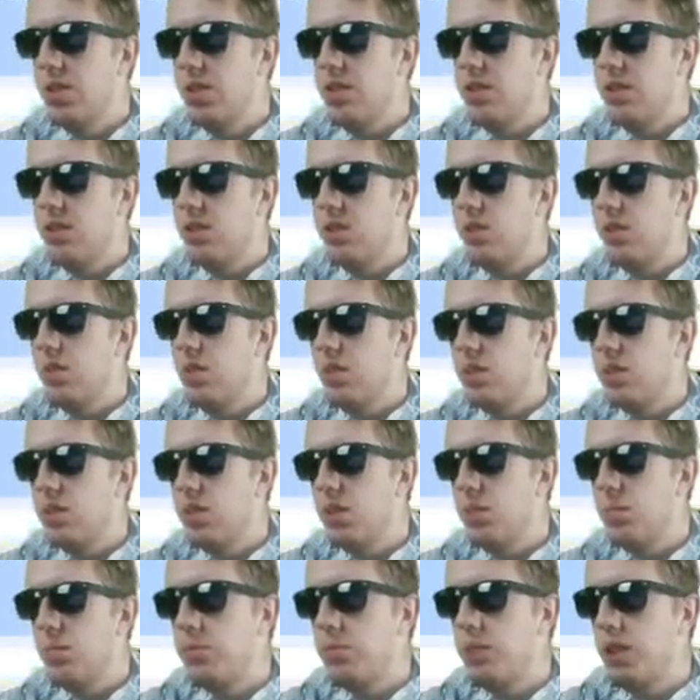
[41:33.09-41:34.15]
So let's
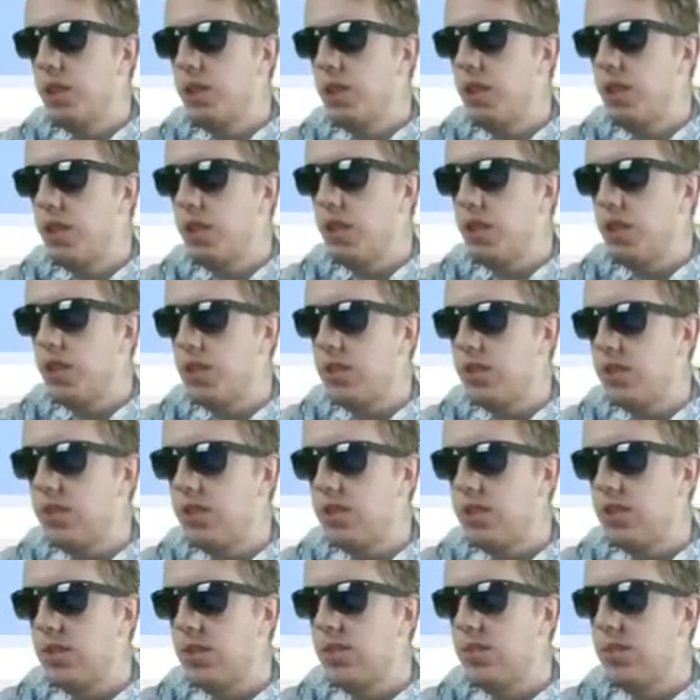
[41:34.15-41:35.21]
update
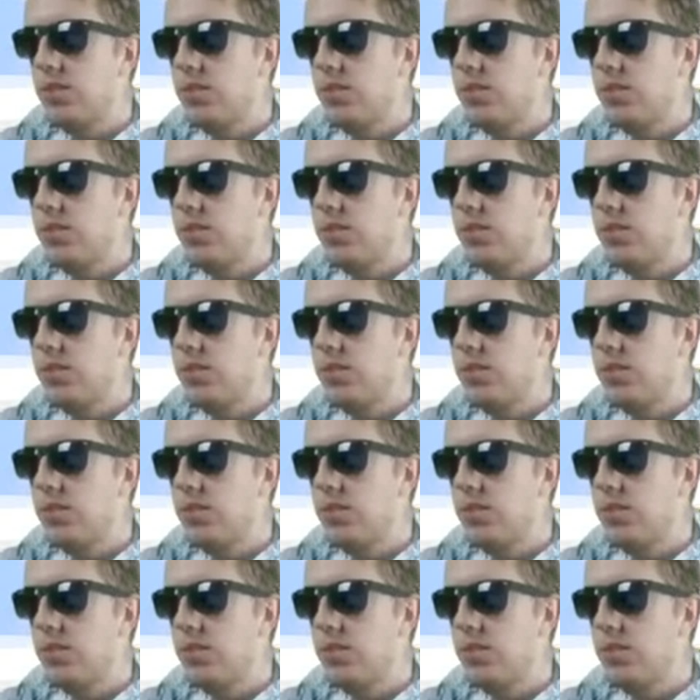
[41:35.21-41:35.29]
this.